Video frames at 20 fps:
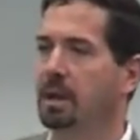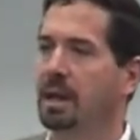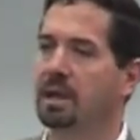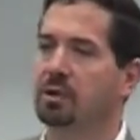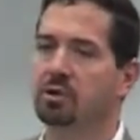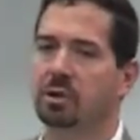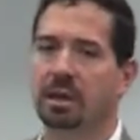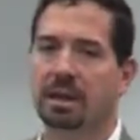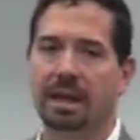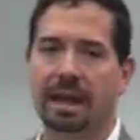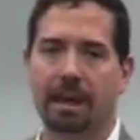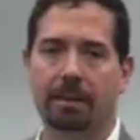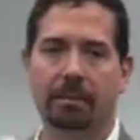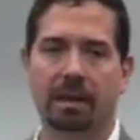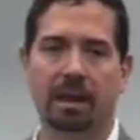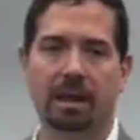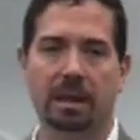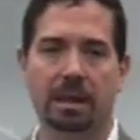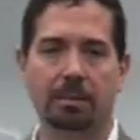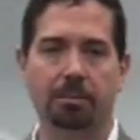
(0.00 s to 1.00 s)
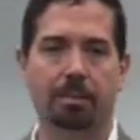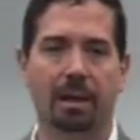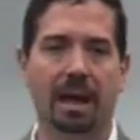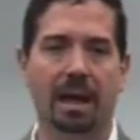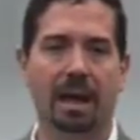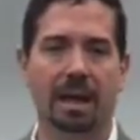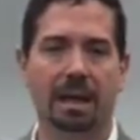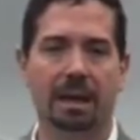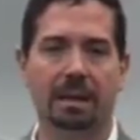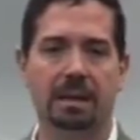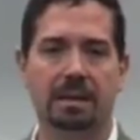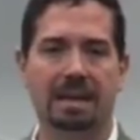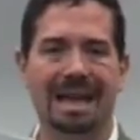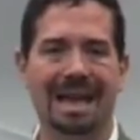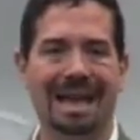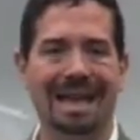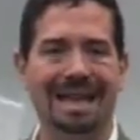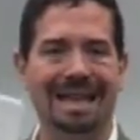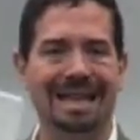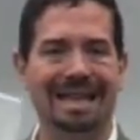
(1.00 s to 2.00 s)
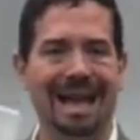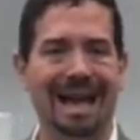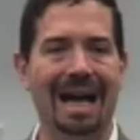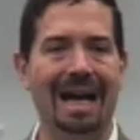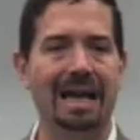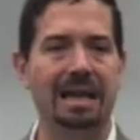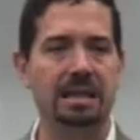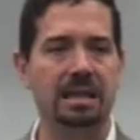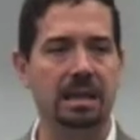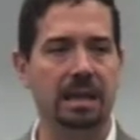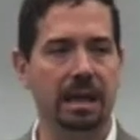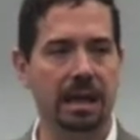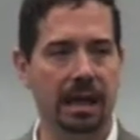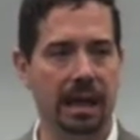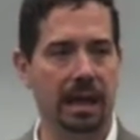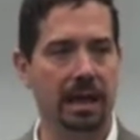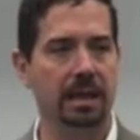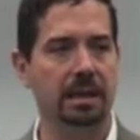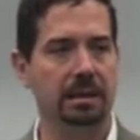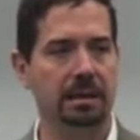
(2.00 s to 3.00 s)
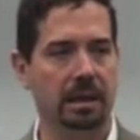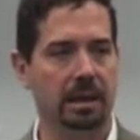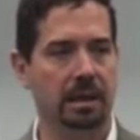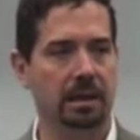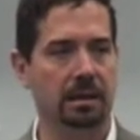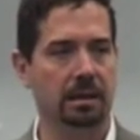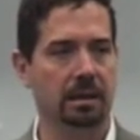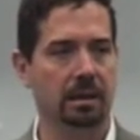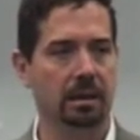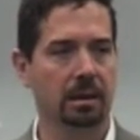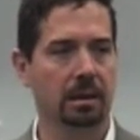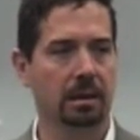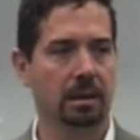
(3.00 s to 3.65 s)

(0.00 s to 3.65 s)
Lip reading: it actually chemically binds and dyes the content